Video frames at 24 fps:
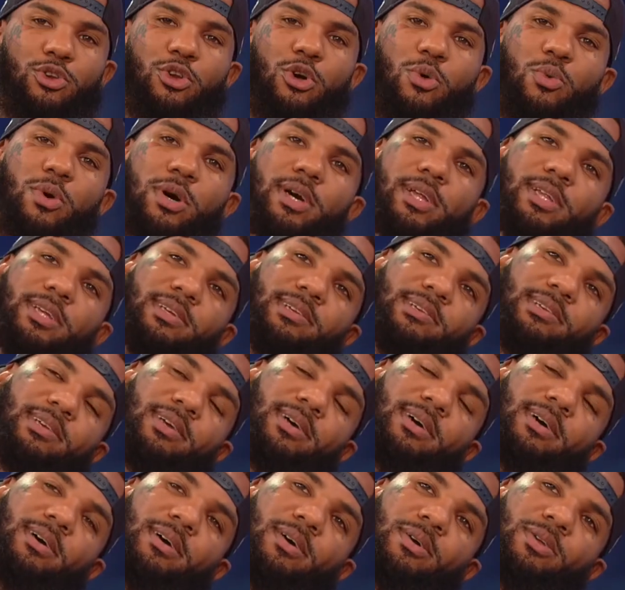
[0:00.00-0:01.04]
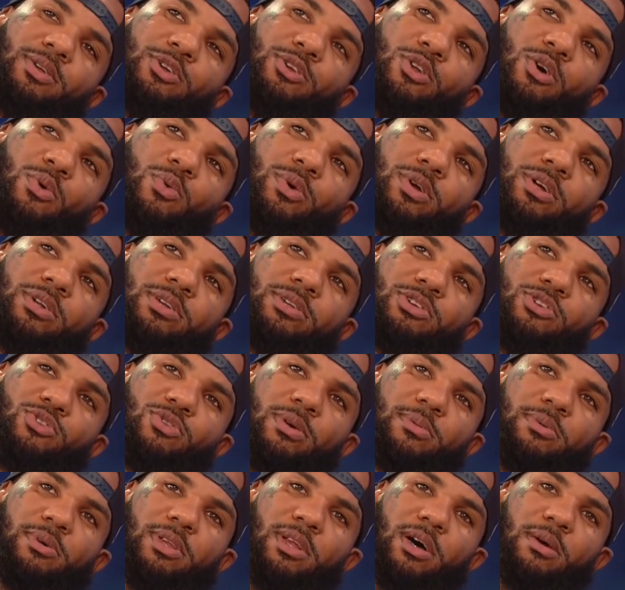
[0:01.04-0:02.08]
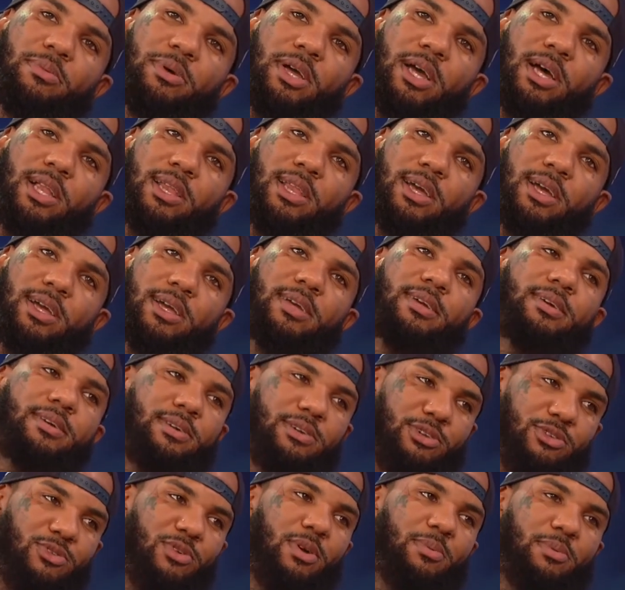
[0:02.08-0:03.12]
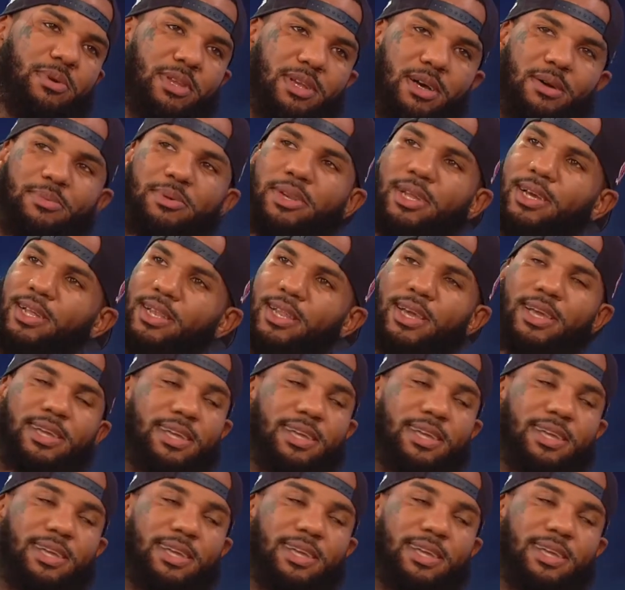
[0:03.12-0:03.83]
know what is, we're in the strip club in LA, a strip club in LA.